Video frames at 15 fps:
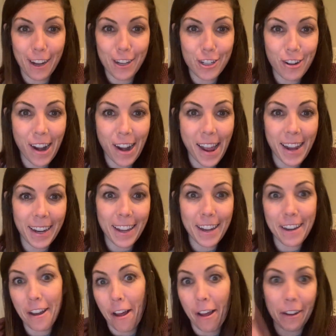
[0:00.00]
on track
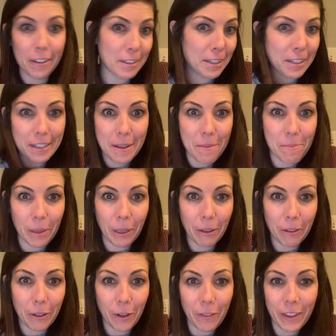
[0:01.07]
and not just completely
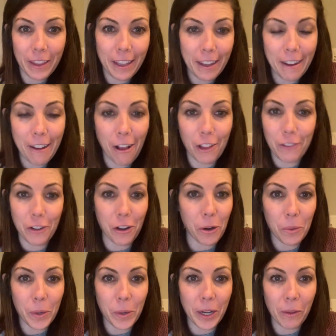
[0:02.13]
throw everything, all of our
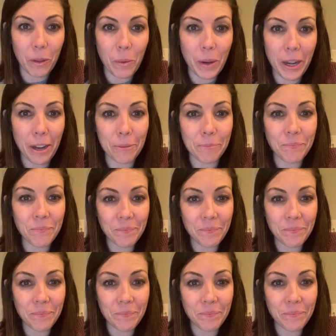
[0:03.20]
hard work out the window.